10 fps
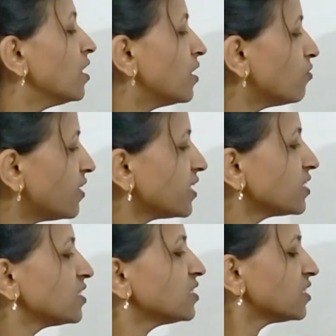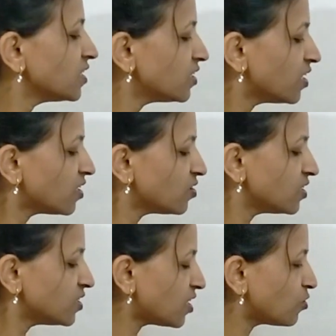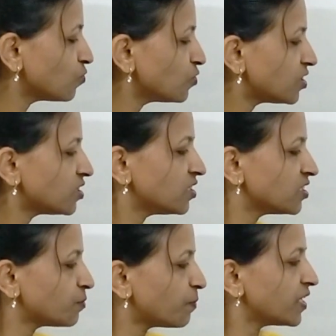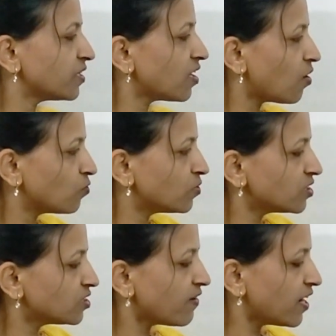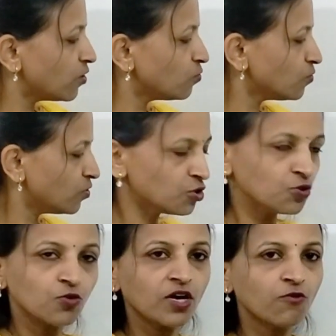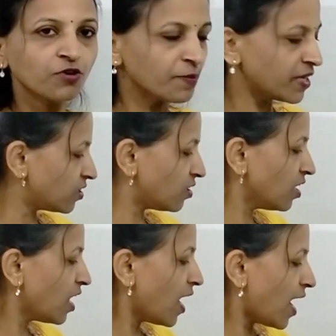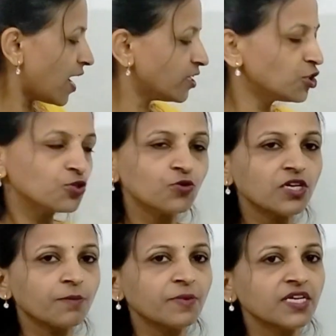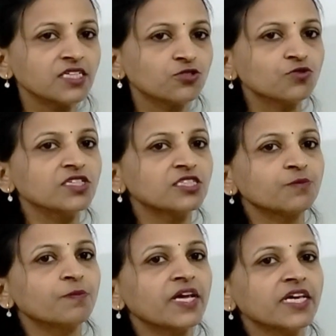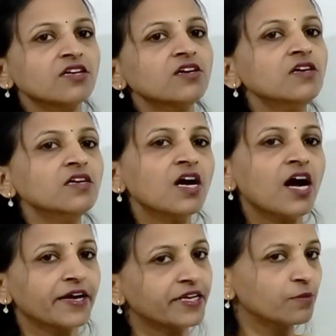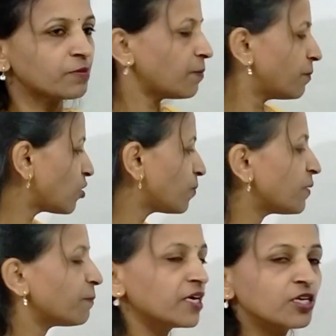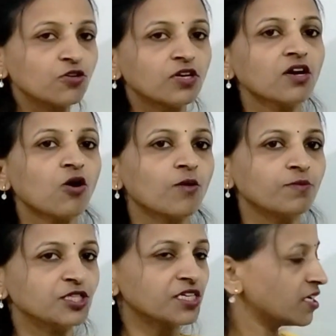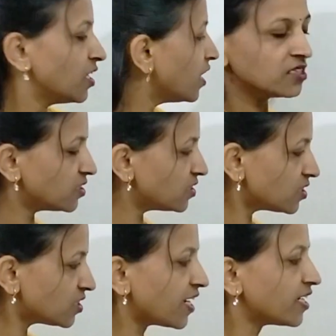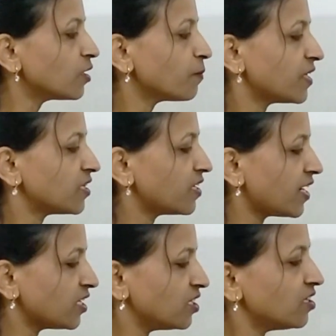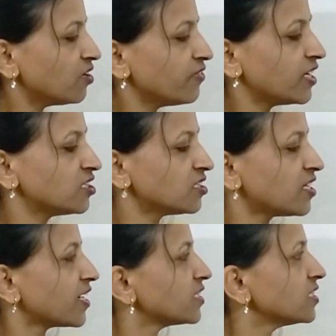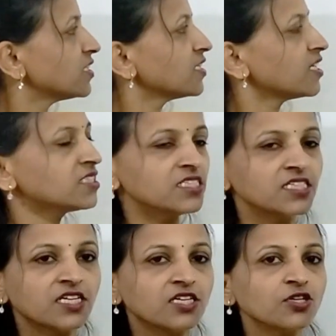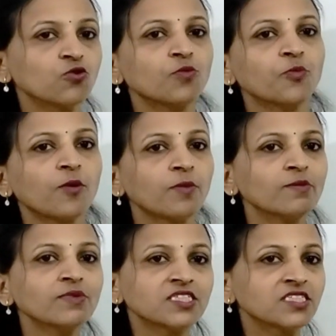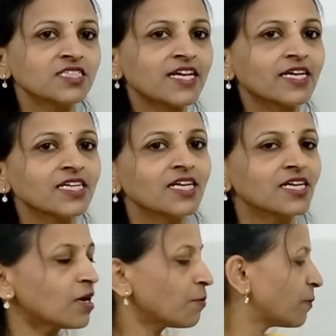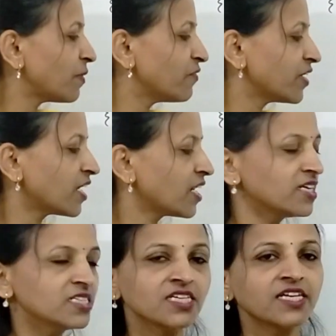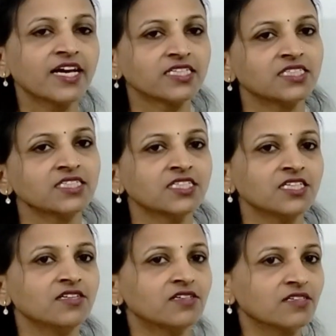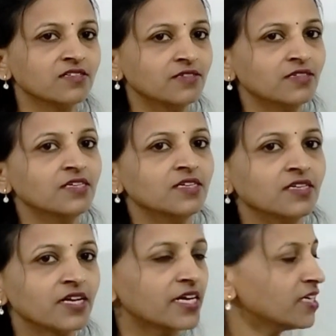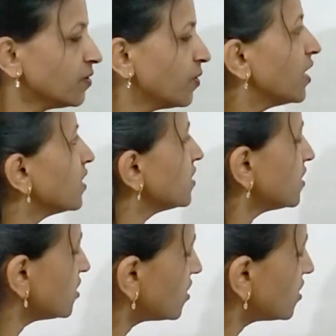Now next is, see here, these are to just display the counters value, show count method, and show number is to display the item number of that particular object. This is a static method, and here we are just accessing that cnt, no problem. This is static data member, we can easily access here. Getting? This is